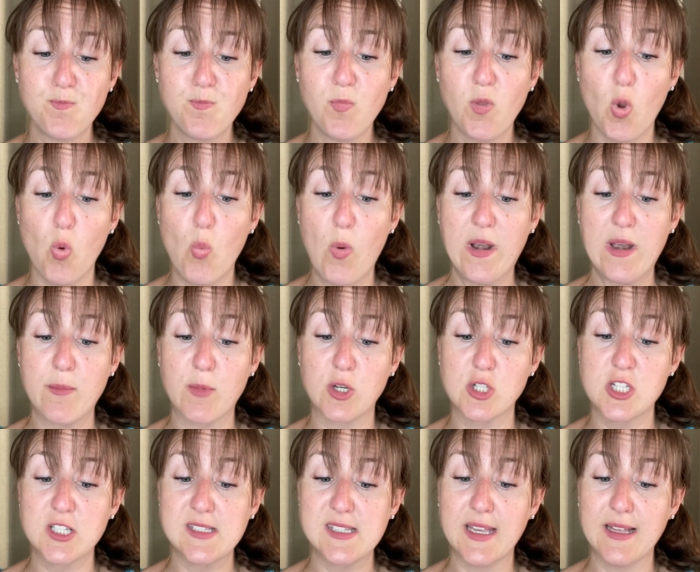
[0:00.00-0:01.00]
When
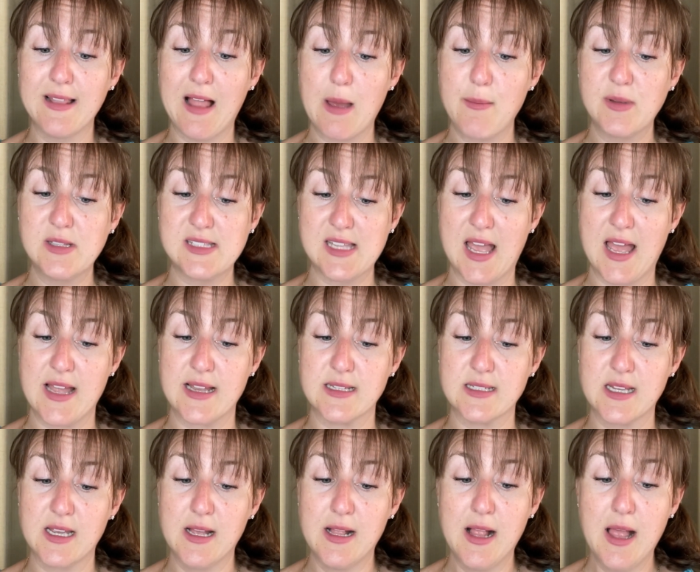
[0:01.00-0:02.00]
emergency allotments
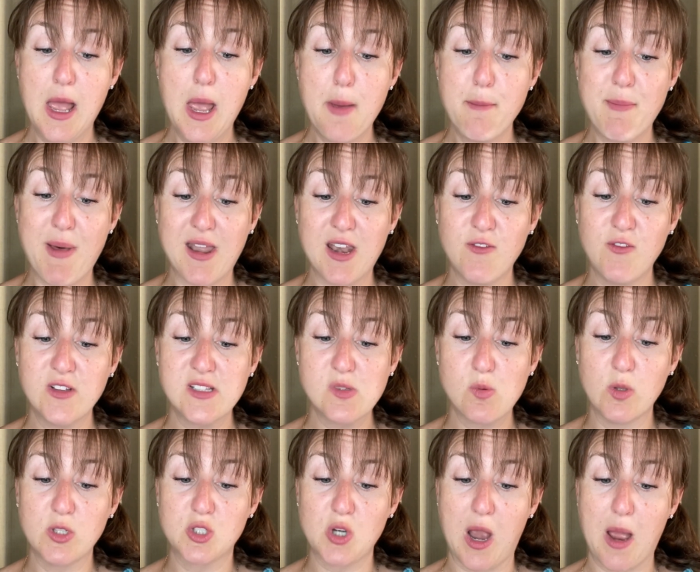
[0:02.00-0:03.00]
end, benefits
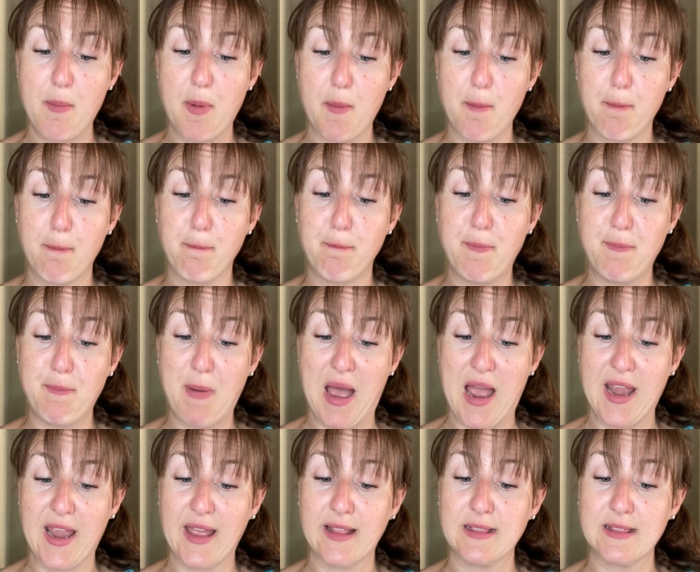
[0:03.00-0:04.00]
will drop
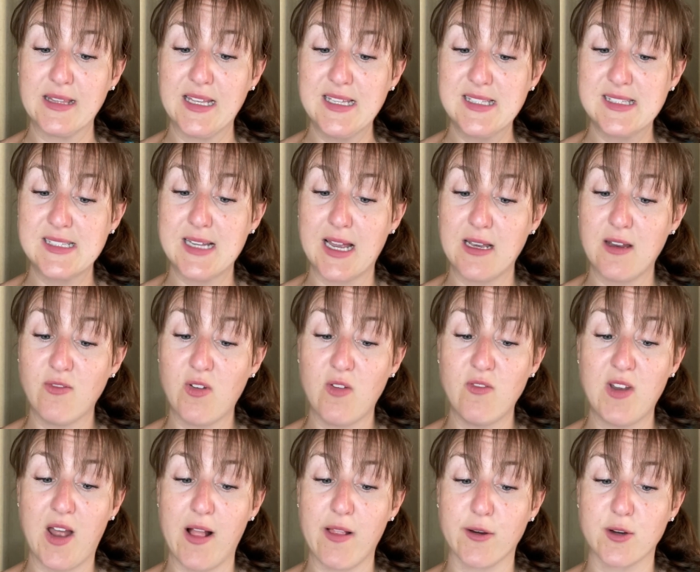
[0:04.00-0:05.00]
by at least
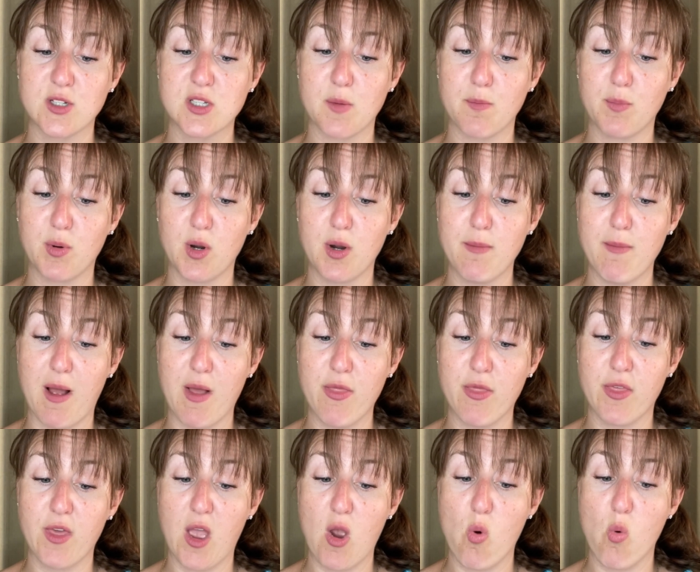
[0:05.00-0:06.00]
$95 per
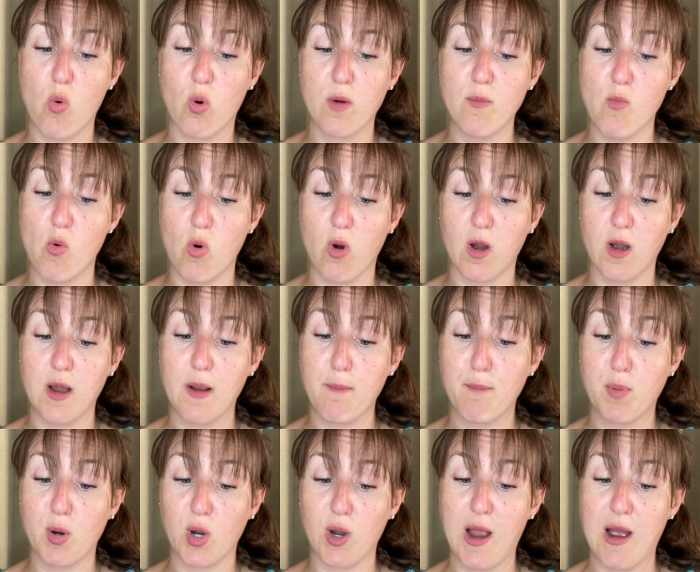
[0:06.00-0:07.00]
month or more
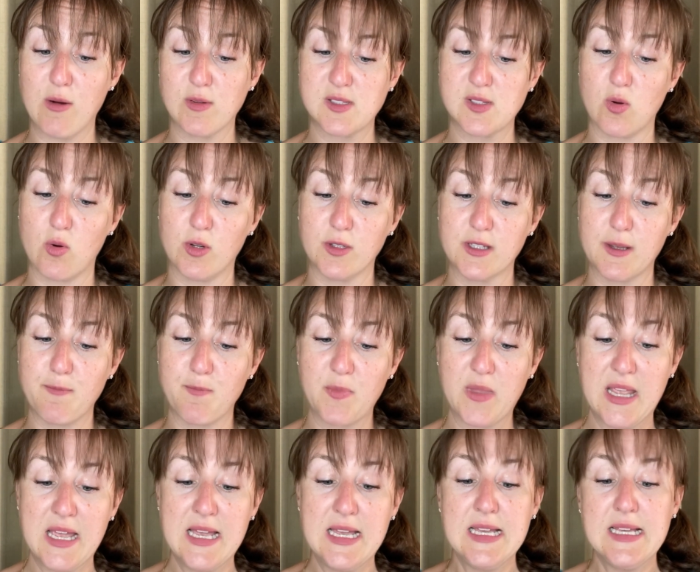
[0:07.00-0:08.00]
per household.
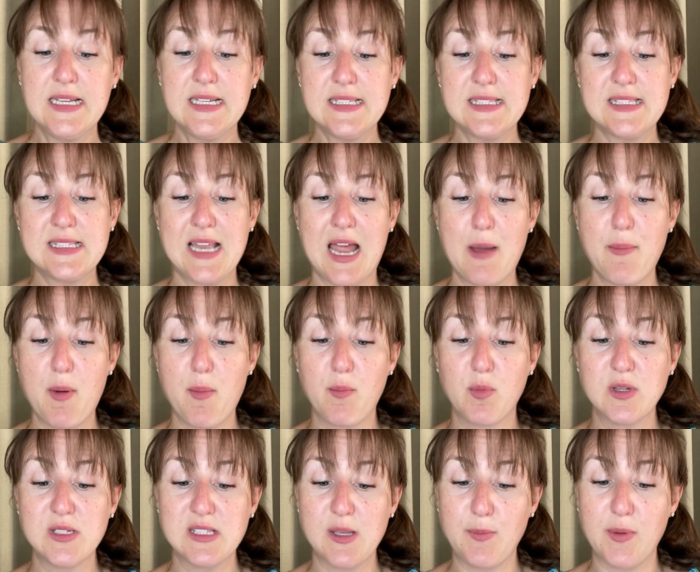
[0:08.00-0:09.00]
SNAP
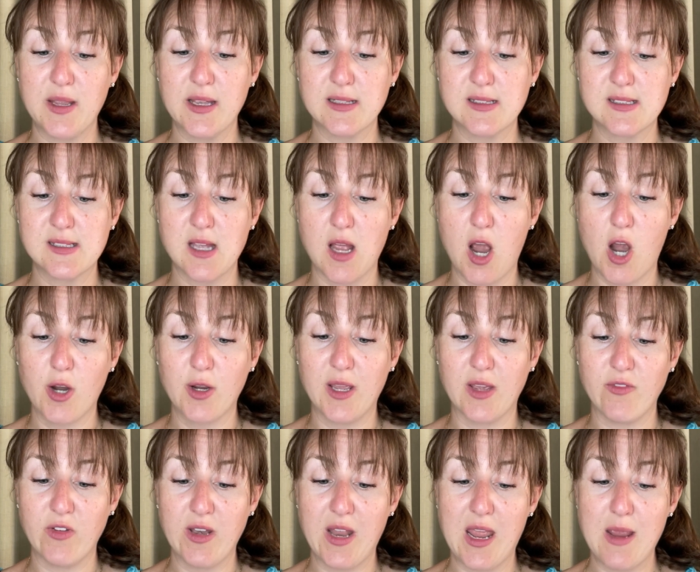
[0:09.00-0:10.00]
recipients are
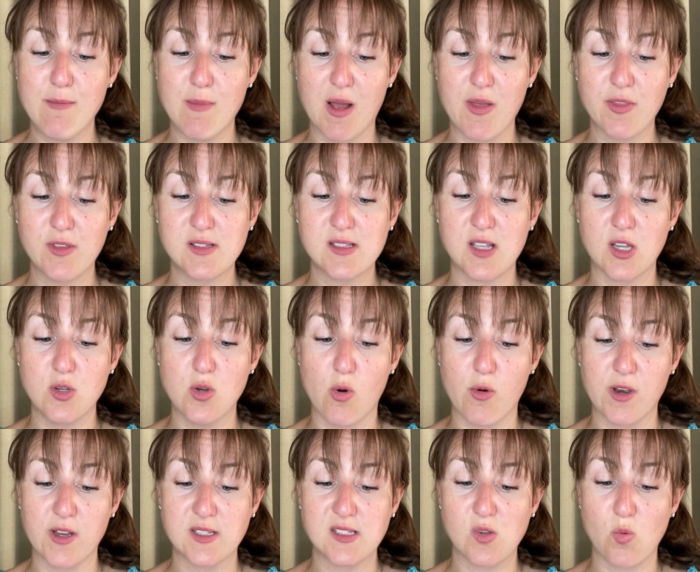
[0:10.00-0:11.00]
given a month's
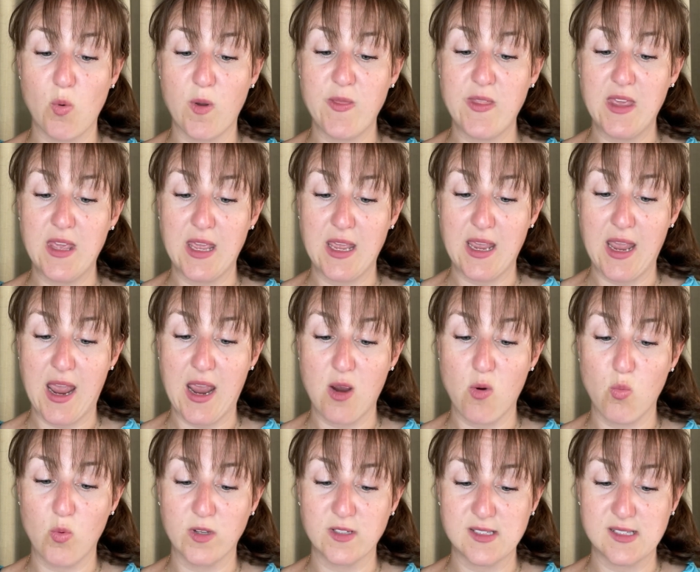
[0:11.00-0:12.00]
notice when the EA
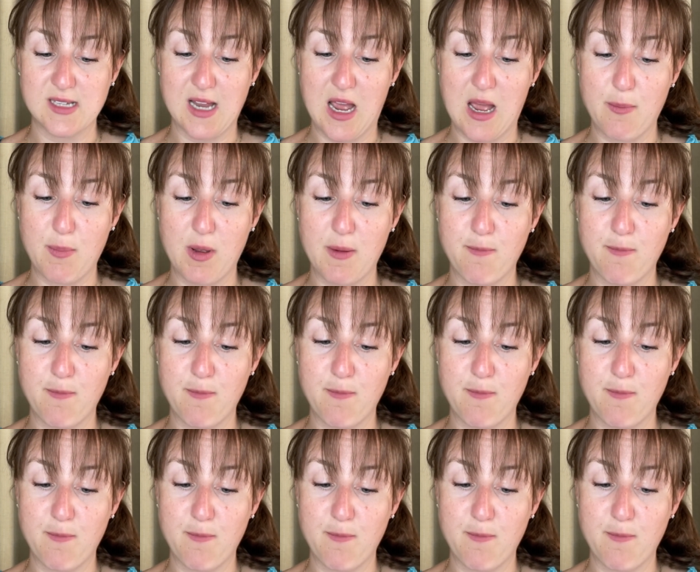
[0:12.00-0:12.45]
will stop.